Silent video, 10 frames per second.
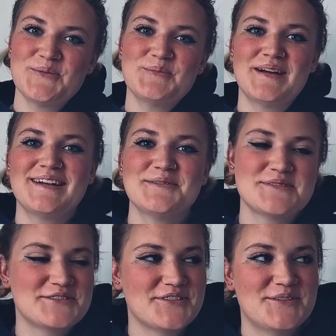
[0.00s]
my name
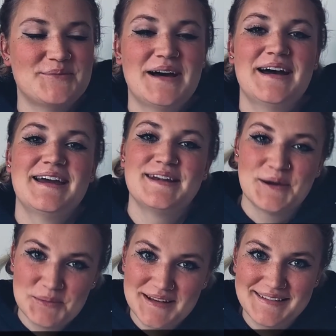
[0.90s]
is Vilma and
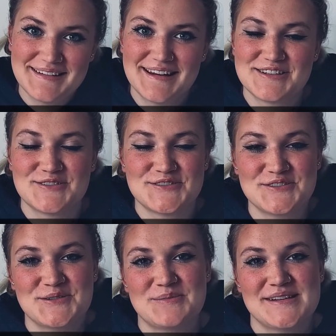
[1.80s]
I'm an international
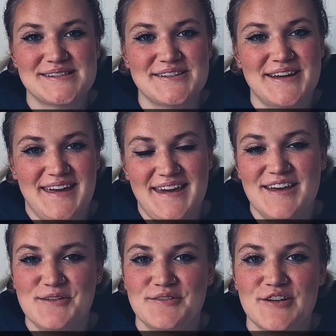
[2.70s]
student ambassador here at
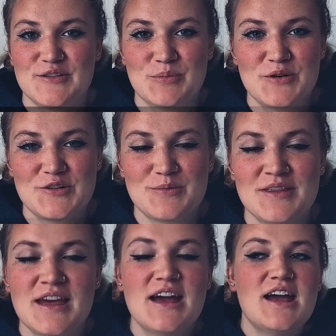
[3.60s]
University of Portsmouth,
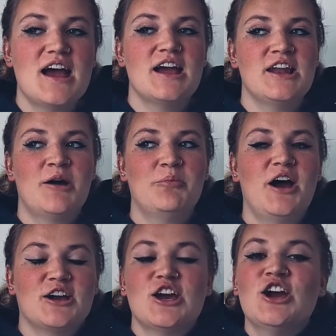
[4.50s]
and I'm
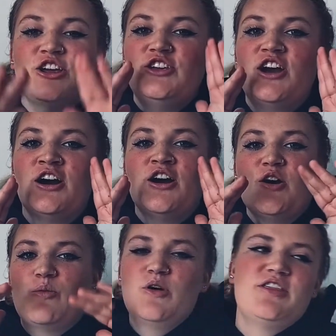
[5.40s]
back,
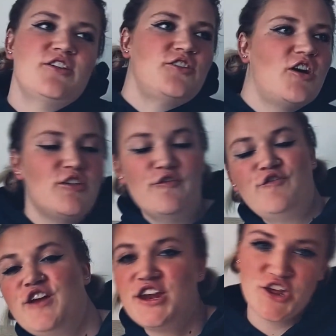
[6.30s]
with another
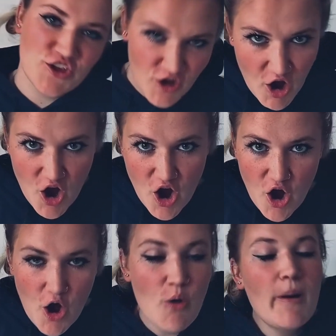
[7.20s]

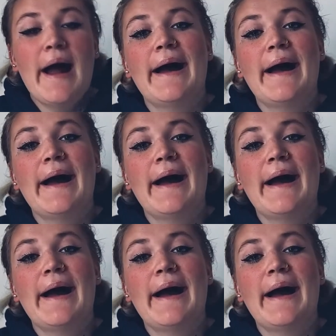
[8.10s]
video.